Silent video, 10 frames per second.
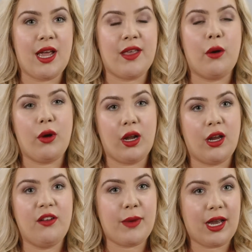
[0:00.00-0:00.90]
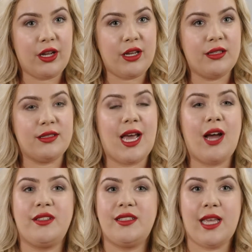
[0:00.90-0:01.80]
get that work-life balance,
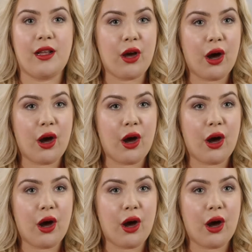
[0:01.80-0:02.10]
how to set